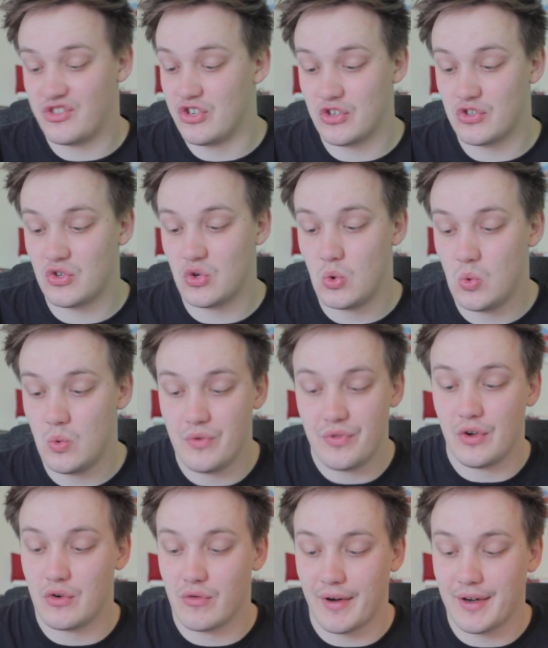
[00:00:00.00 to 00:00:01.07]
just called
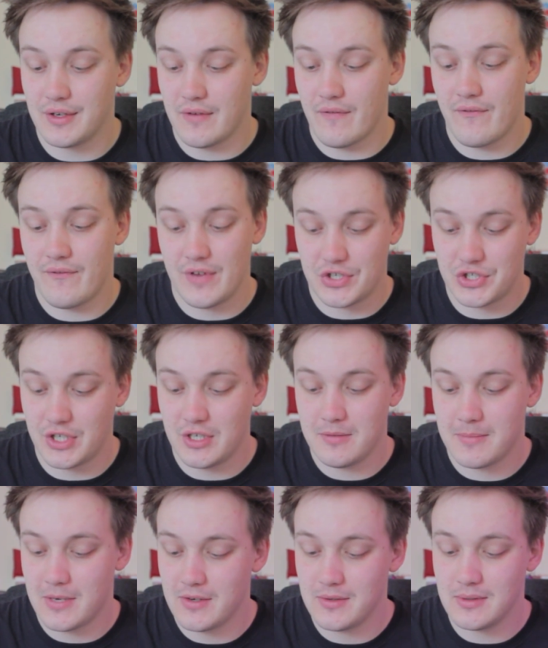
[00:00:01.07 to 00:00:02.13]
the Great
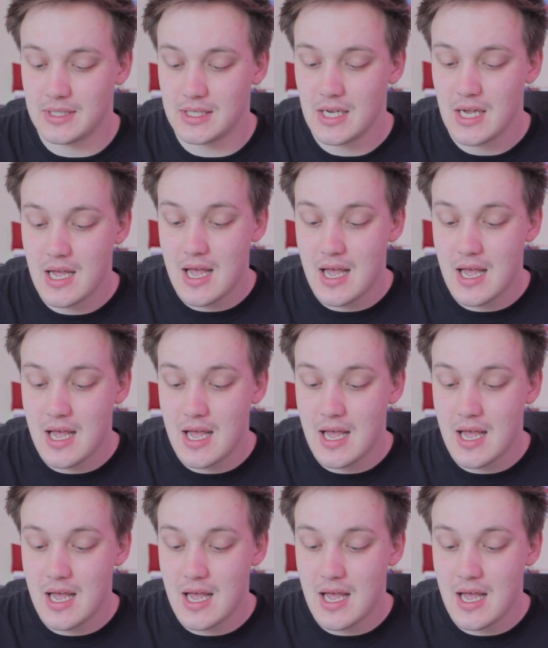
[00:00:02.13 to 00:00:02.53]
Fishing Boat,